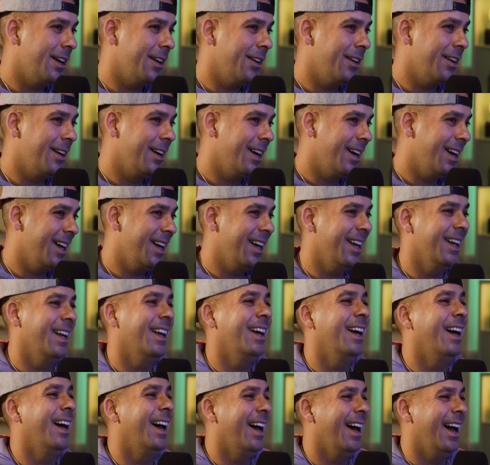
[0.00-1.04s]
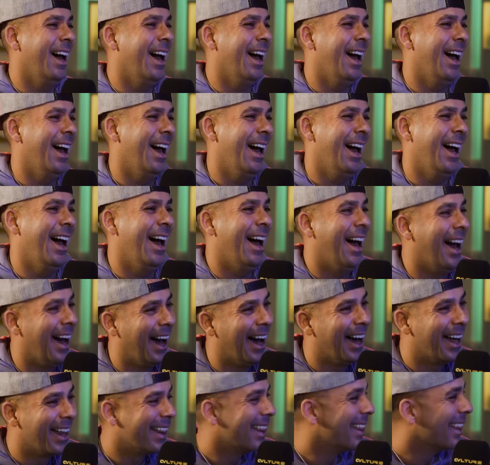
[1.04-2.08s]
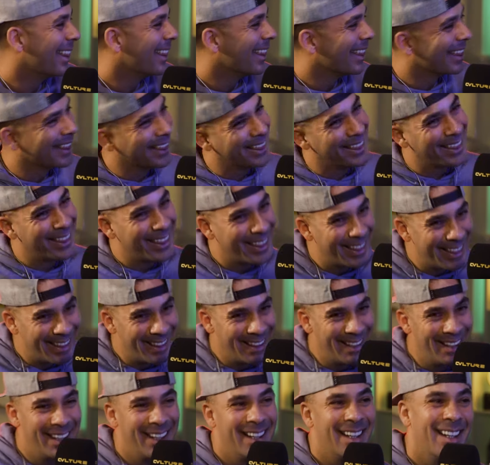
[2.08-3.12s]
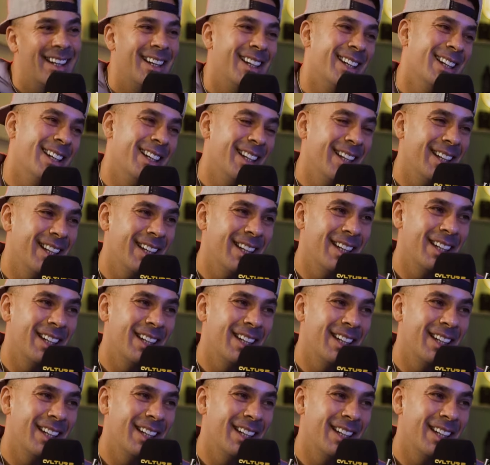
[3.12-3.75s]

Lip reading: but I think it's important. It's important for like everyone